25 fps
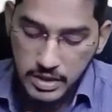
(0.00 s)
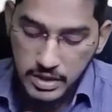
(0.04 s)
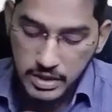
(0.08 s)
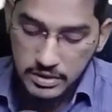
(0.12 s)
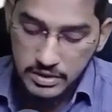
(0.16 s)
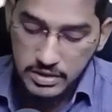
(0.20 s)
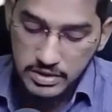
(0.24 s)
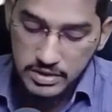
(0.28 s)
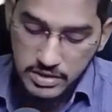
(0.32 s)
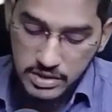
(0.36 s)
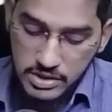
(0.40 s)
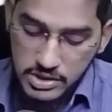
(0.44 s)

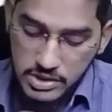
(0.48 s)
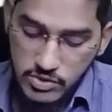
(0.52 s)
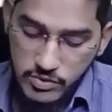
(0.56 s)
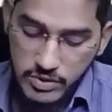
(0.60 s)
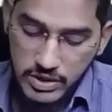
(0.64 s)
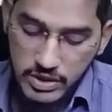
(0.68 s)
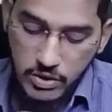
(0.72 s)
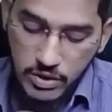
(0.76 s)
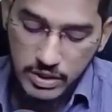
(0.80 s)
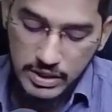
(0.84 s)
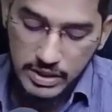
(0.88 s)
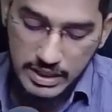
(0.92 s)
This risk
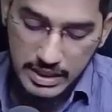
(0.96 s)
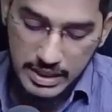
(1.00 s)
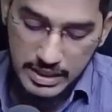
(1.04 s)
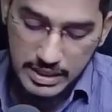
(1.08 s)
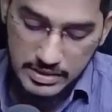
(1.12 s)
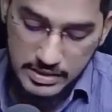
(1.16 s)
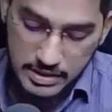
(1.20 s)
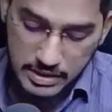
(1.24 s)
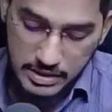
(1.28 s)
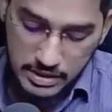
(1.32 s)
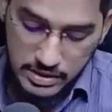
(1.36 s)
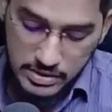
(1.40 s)
we call it
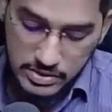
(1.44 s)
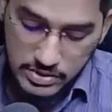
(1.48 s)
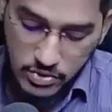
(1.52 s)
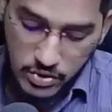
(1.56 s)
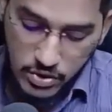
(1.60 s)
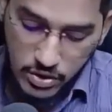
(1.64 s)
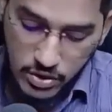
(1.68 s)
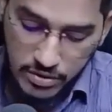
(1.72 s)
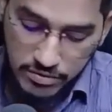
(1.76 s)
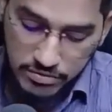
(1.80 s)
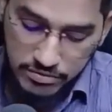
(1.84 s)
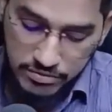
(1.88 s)
as risk
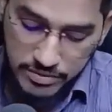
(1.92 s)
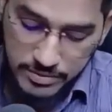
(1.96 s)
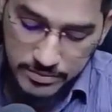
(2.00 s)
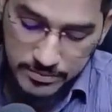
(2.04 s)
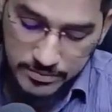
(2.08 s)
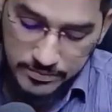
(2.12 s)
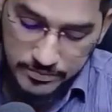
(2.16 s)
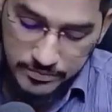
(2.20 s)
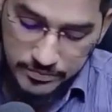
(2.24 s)
of,